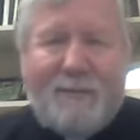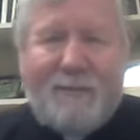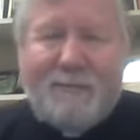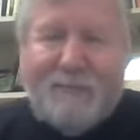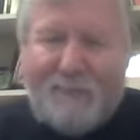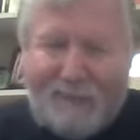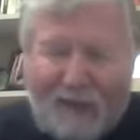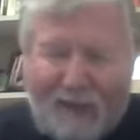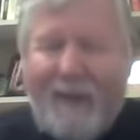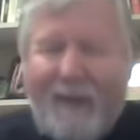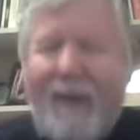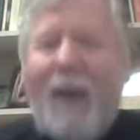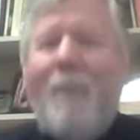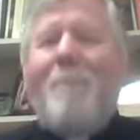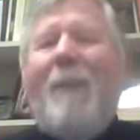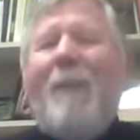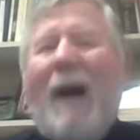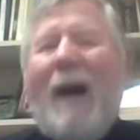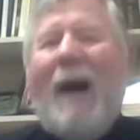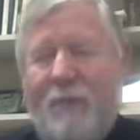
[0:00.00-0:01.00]
now
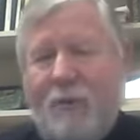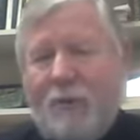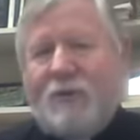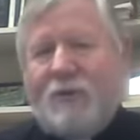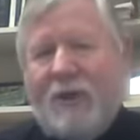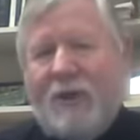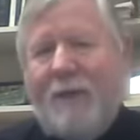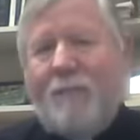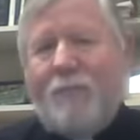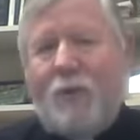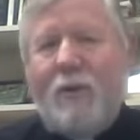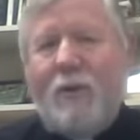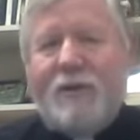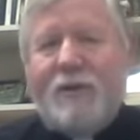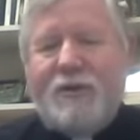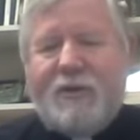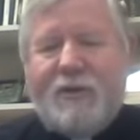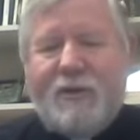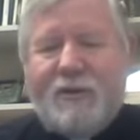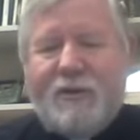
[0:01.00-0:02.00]
that bothers some
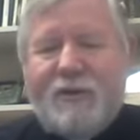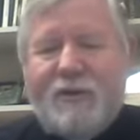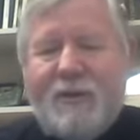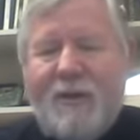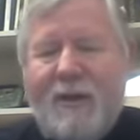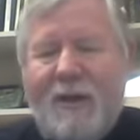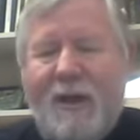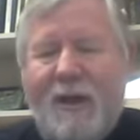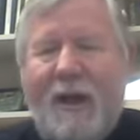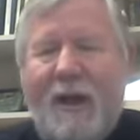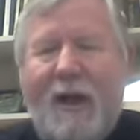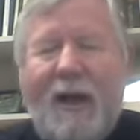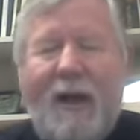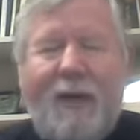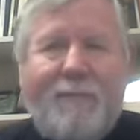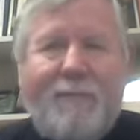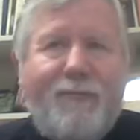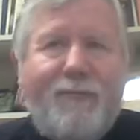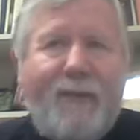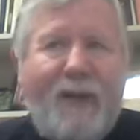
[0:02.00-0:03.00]
Christians.
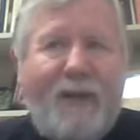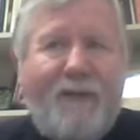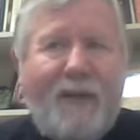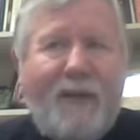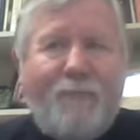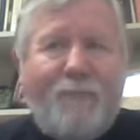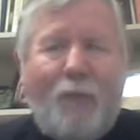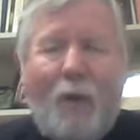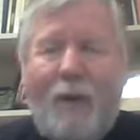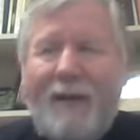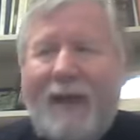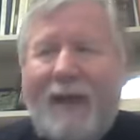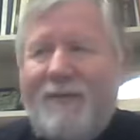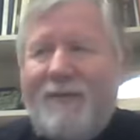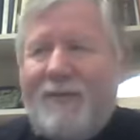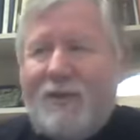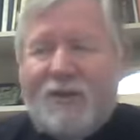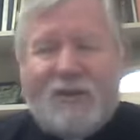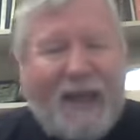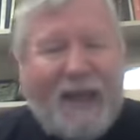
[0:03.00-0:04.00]
They think, boy, that
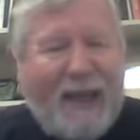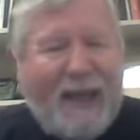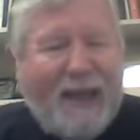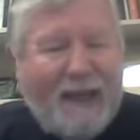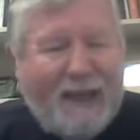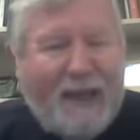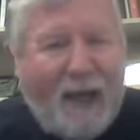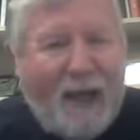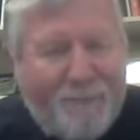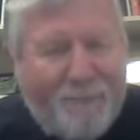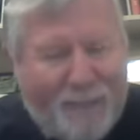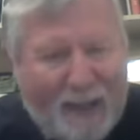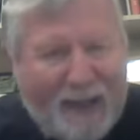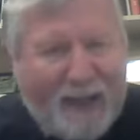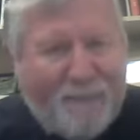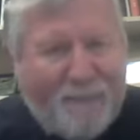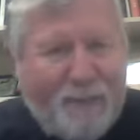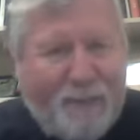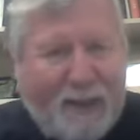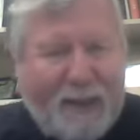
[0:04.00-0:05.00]
just cannot
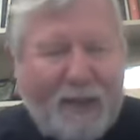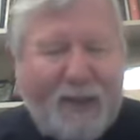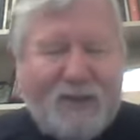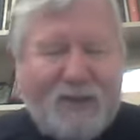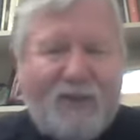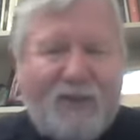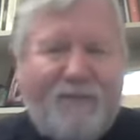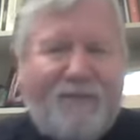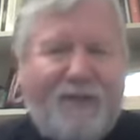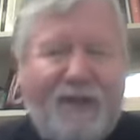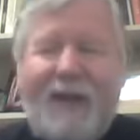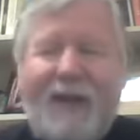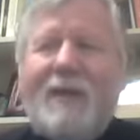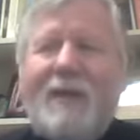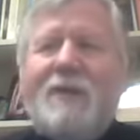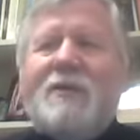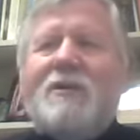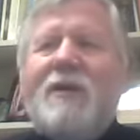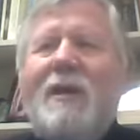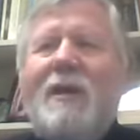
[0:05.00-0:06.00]
be, because if it
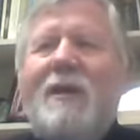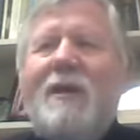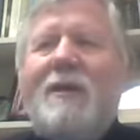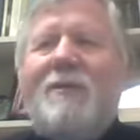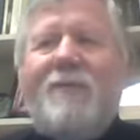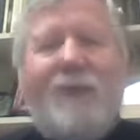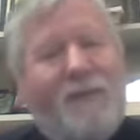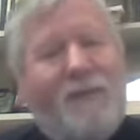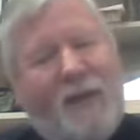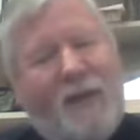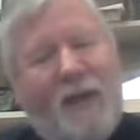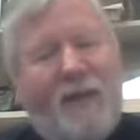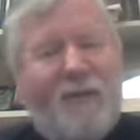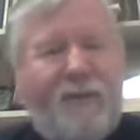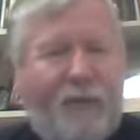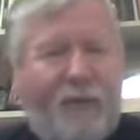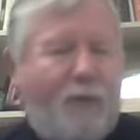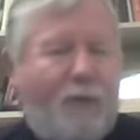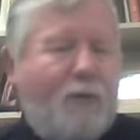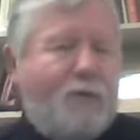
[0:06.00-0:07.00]
is, then that
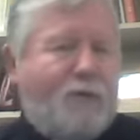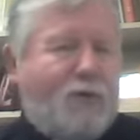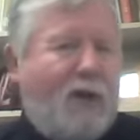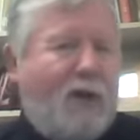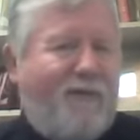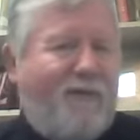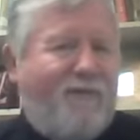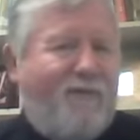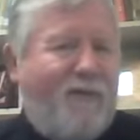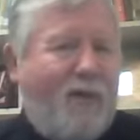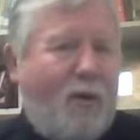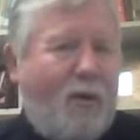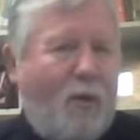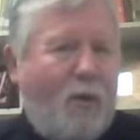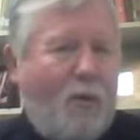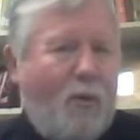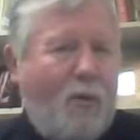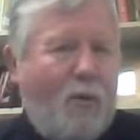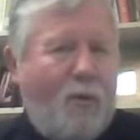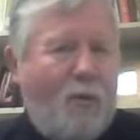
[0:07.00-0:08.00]
throws off the
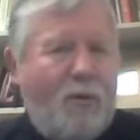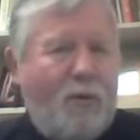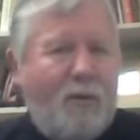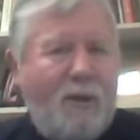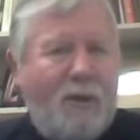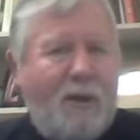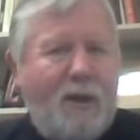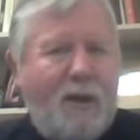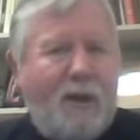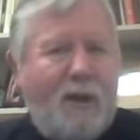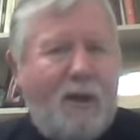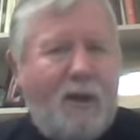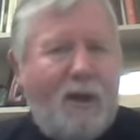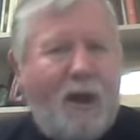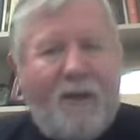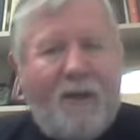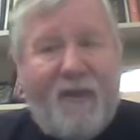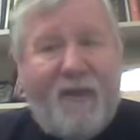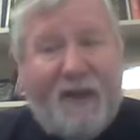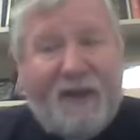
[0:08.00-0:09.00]
whole
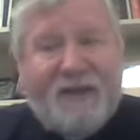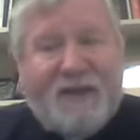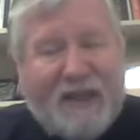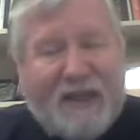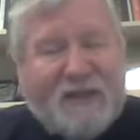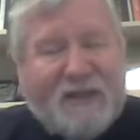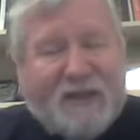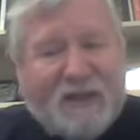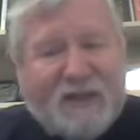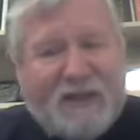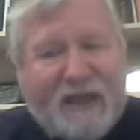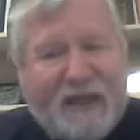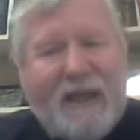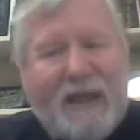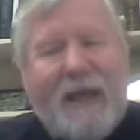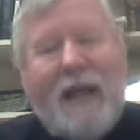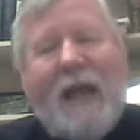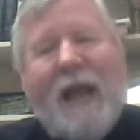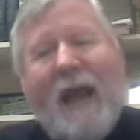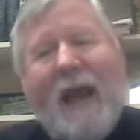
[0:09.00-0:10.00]
authenticity
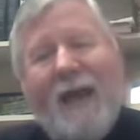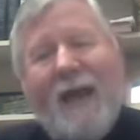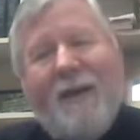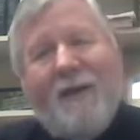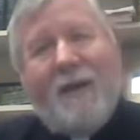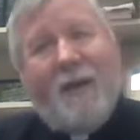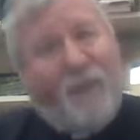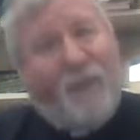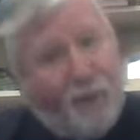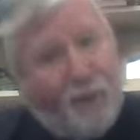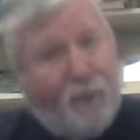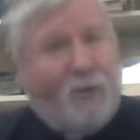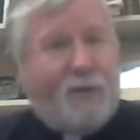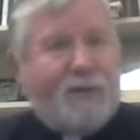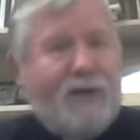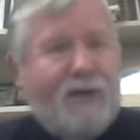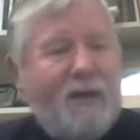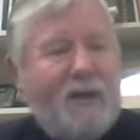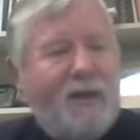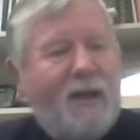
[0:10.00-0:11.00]
and
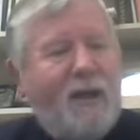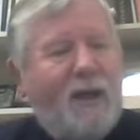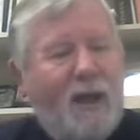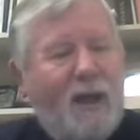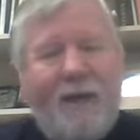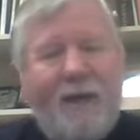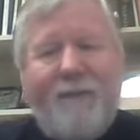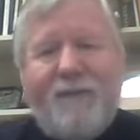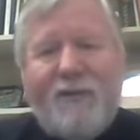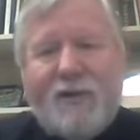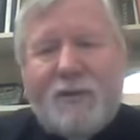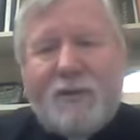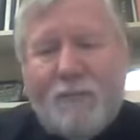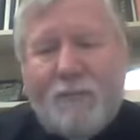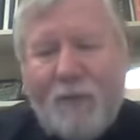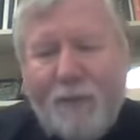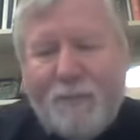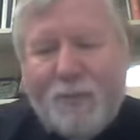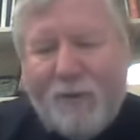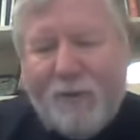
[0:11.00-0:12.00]
authority of the
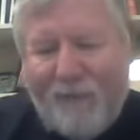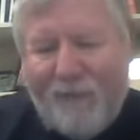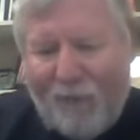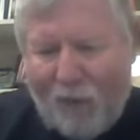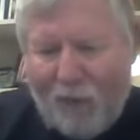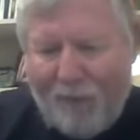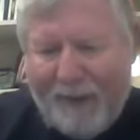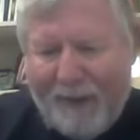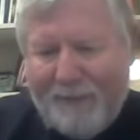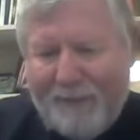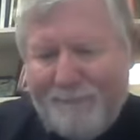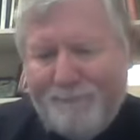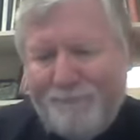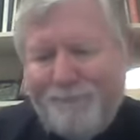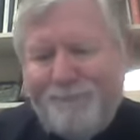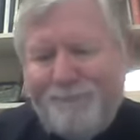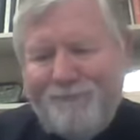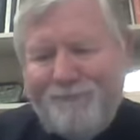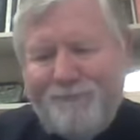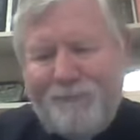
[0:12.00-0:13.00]
Scripture for me.
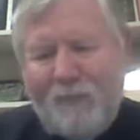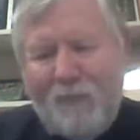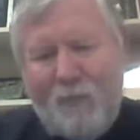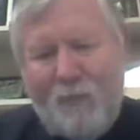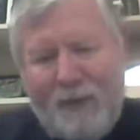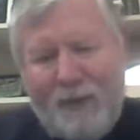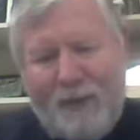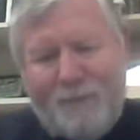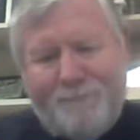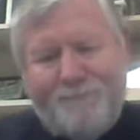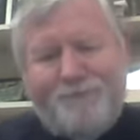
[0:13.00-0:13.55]
Well,